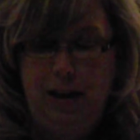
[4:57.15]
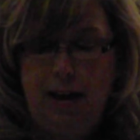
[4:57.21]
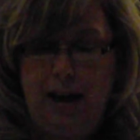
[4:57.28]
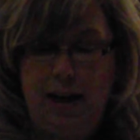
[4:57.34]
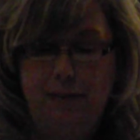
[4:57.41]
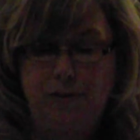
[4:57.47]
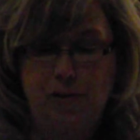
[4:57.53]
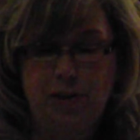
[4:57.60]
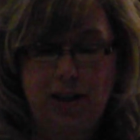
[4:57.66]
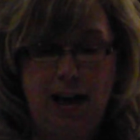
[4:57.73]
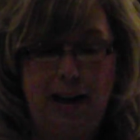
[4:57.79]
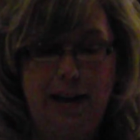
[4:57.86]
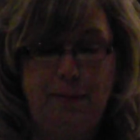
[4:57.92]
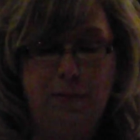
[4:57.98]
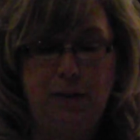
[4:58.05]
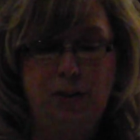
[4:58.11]
After
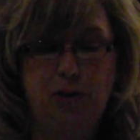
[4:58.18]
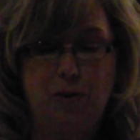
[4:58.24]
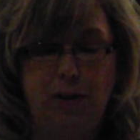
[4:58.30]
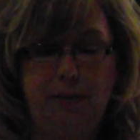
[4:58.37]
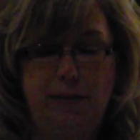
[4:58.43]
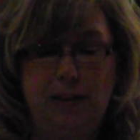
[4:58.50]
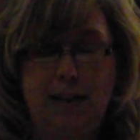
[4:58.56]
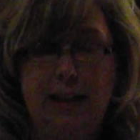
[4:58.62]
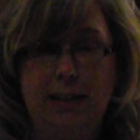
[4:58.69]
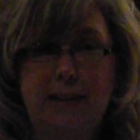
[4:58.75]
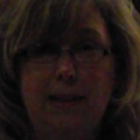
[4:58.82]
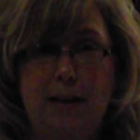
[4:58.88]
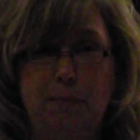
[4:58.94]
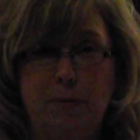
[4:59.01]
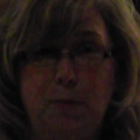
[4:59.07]
time, the joy of the dance comes